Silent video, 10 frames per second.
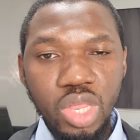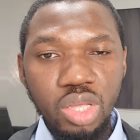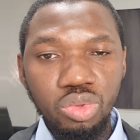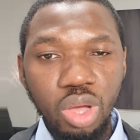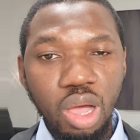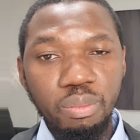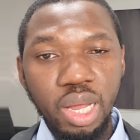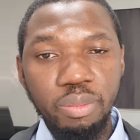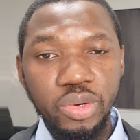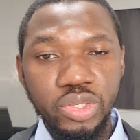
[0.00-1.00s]
into our
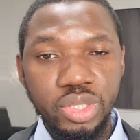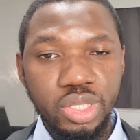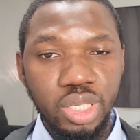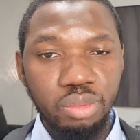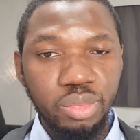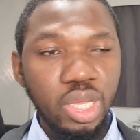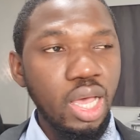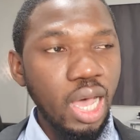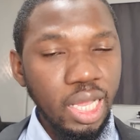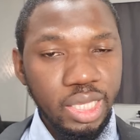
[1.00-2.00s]
black box system
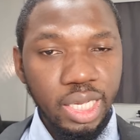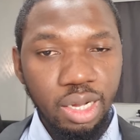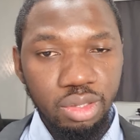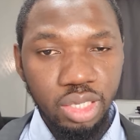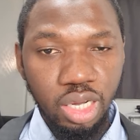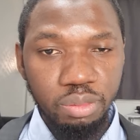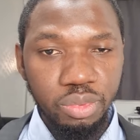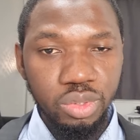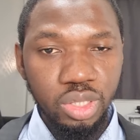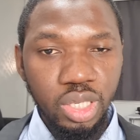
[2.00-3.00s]
and take out the
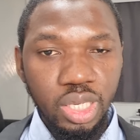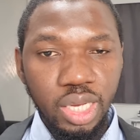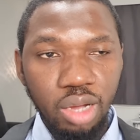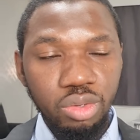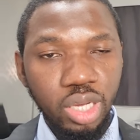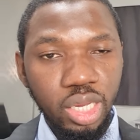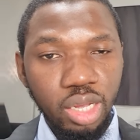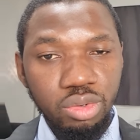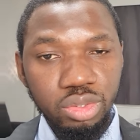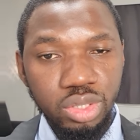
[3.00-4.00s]
output. Now you can
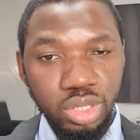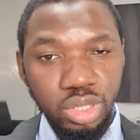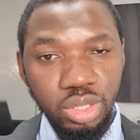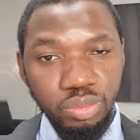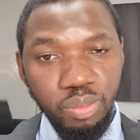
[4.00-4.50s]
now see